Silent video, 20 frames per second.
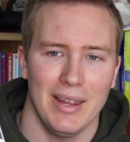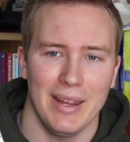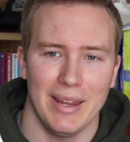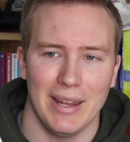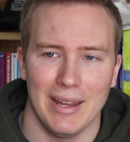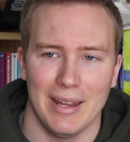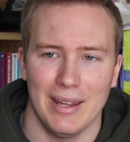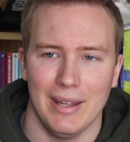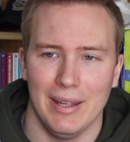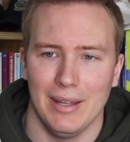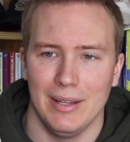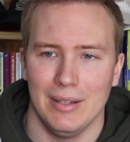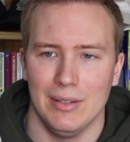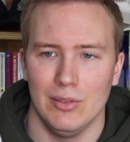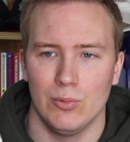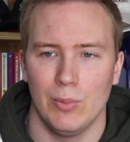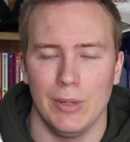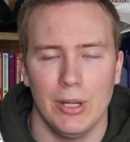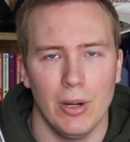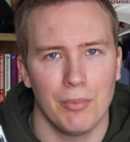
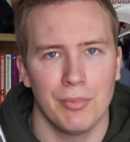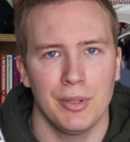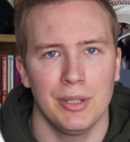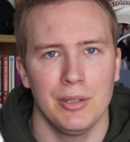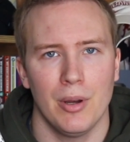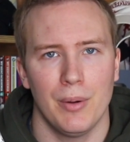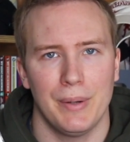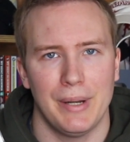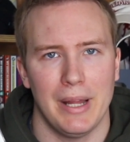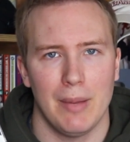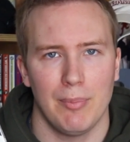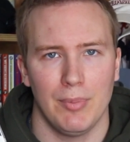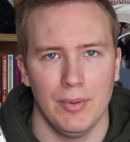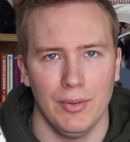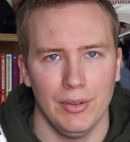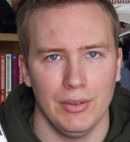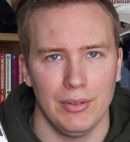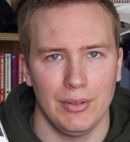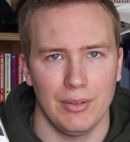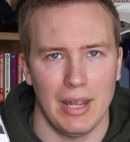and we don't really know what
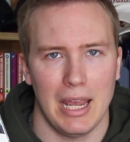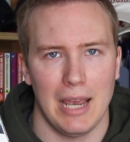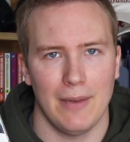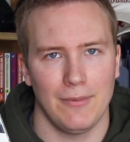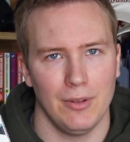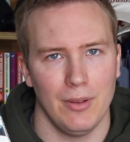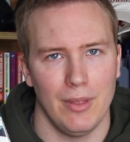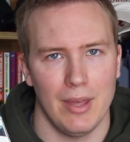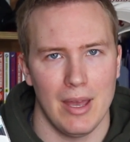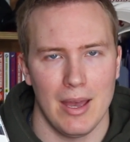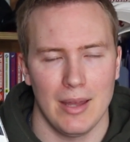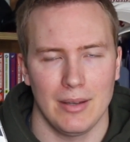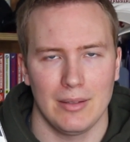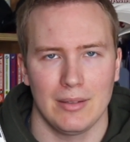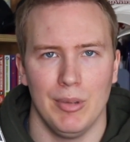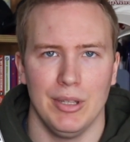happens after that.